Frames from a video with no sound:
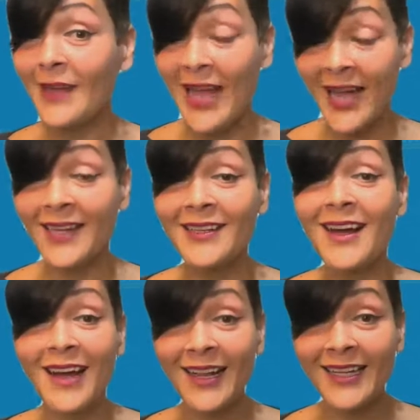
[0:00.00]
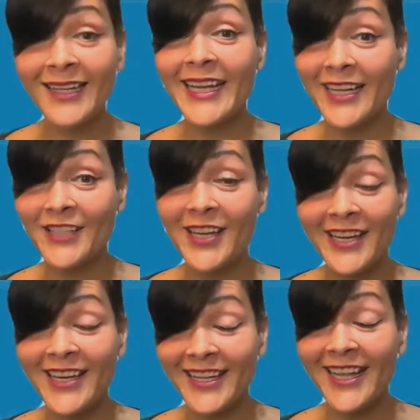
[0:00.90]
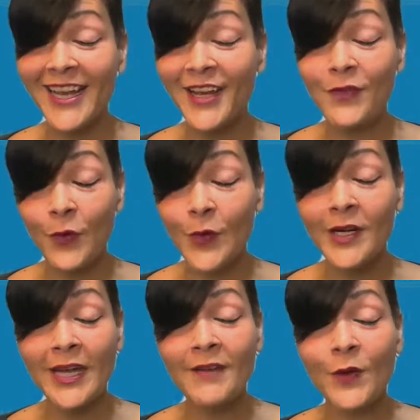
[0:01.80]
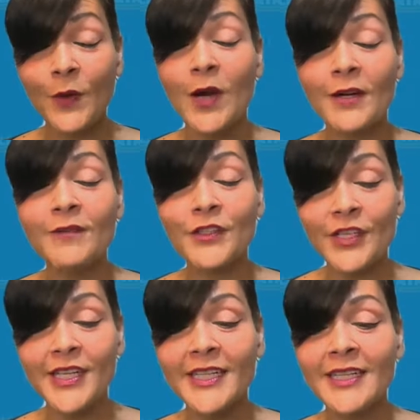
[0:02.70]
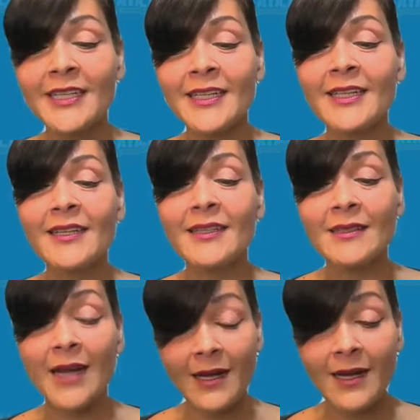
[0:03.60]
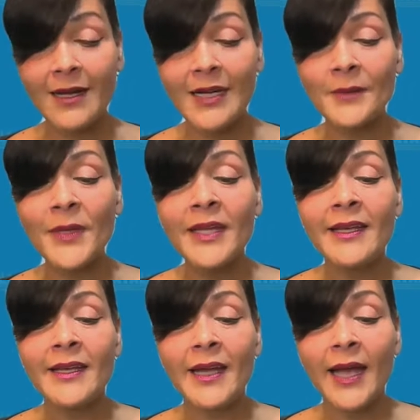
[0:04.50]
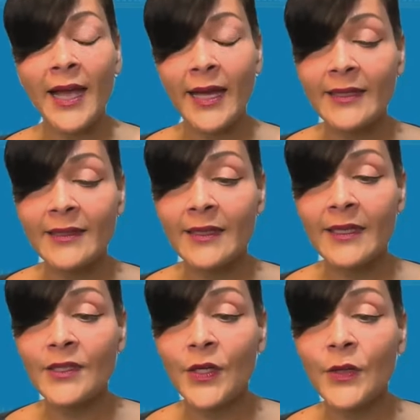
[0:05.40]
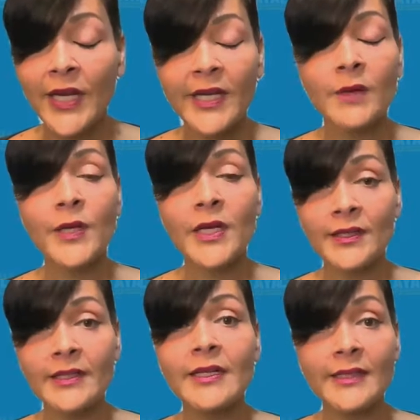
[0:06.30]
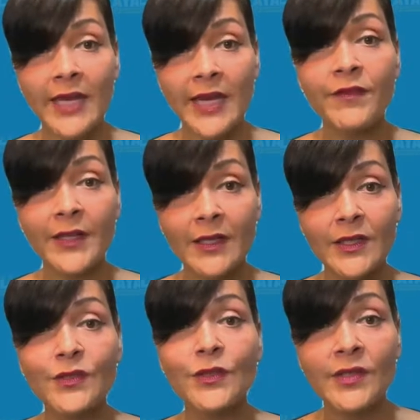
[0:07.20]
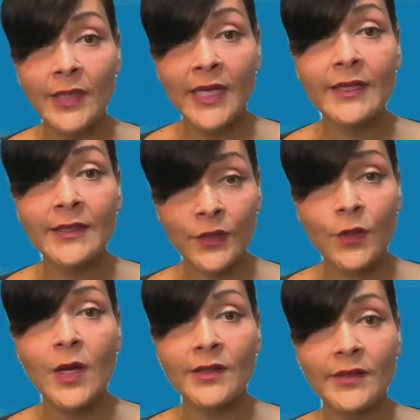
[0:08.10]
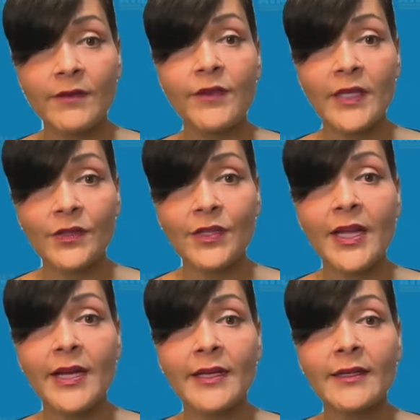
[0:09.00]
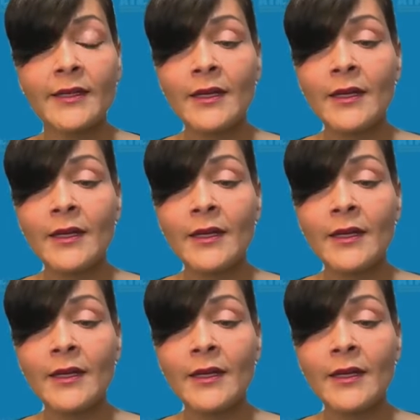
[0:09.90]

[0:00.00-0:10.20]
at Hala, HALA, for Virginia.com, and donating, because it does take a village to get us across the finish line.